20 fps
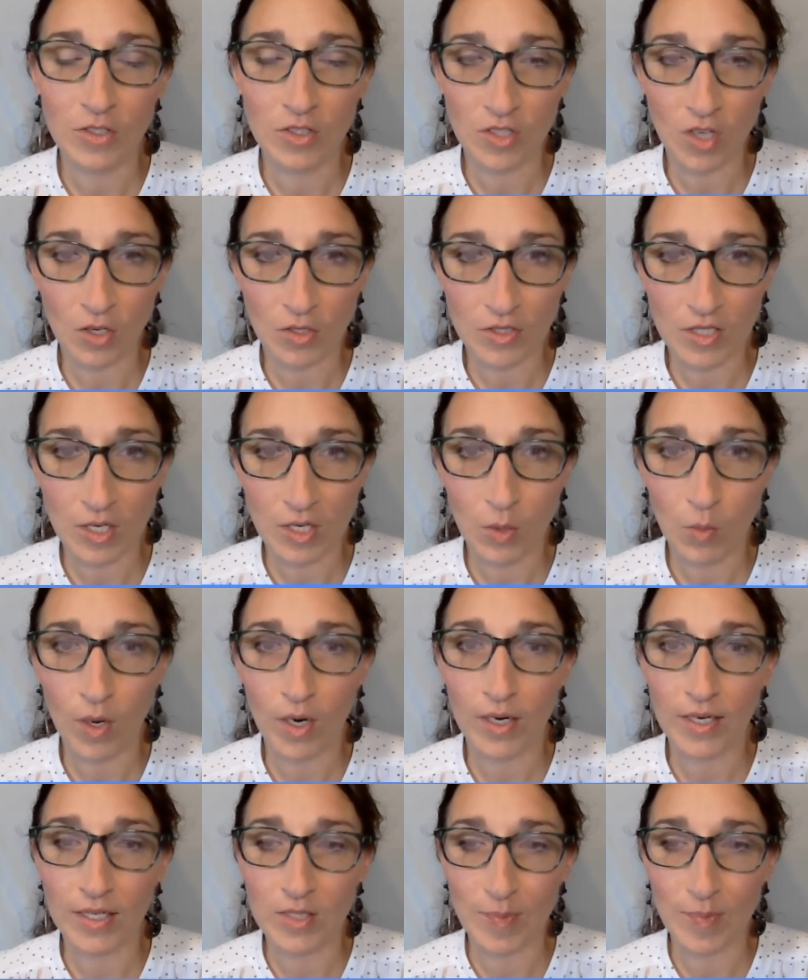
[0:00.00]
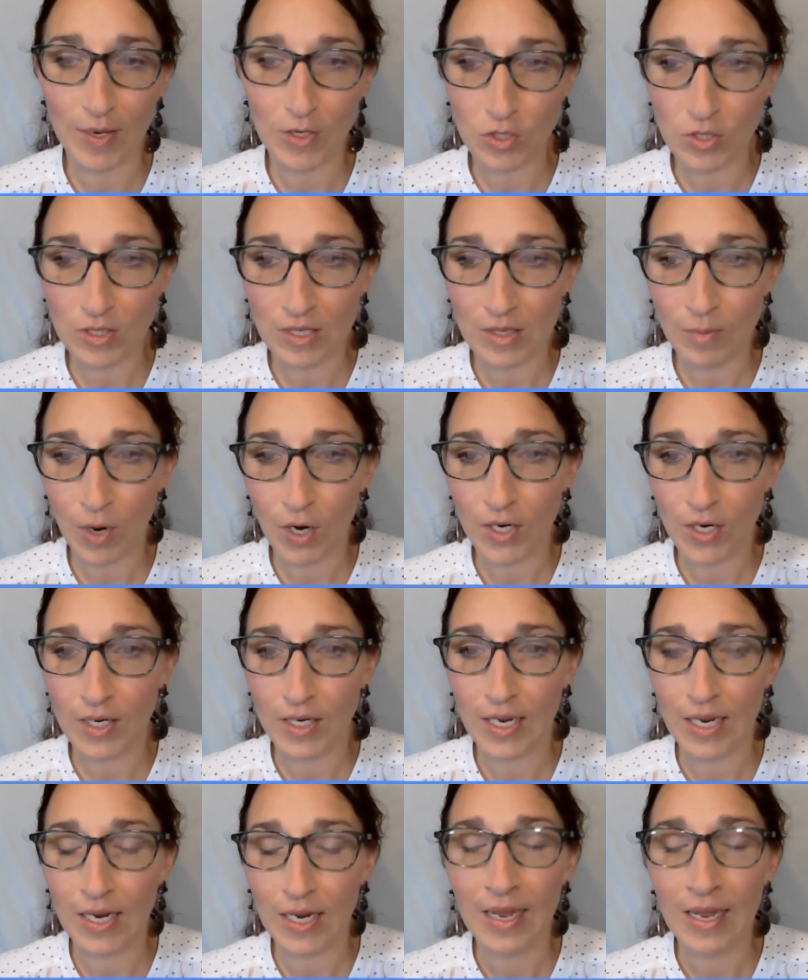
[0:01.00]
consulting work, especially in
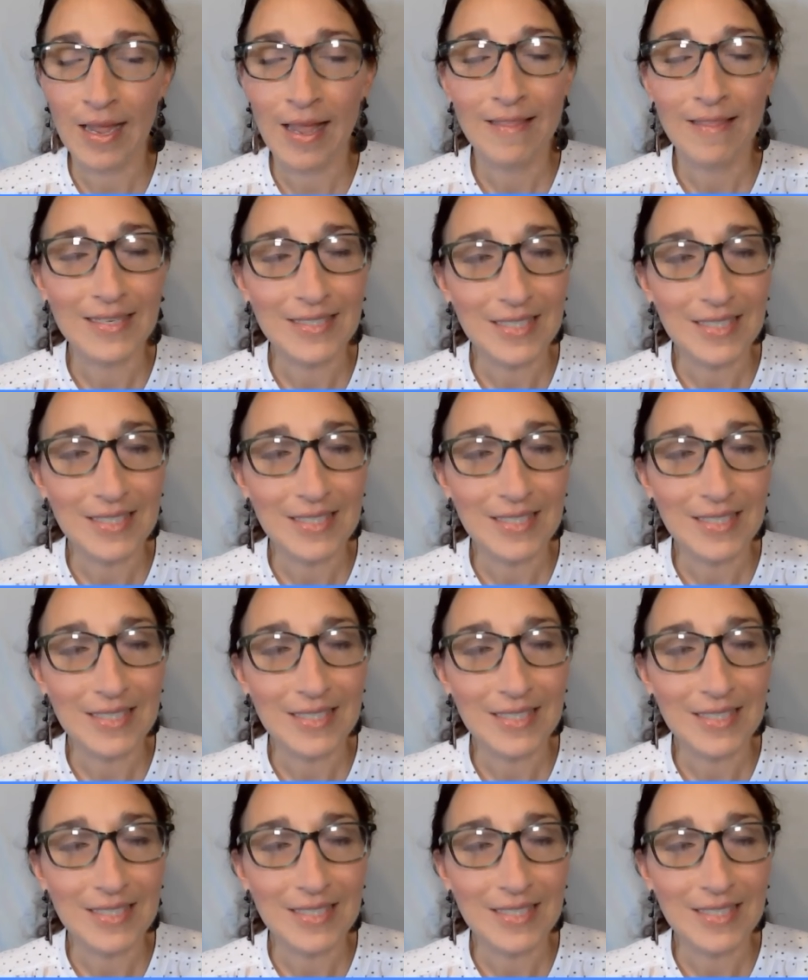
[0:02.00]
marketing,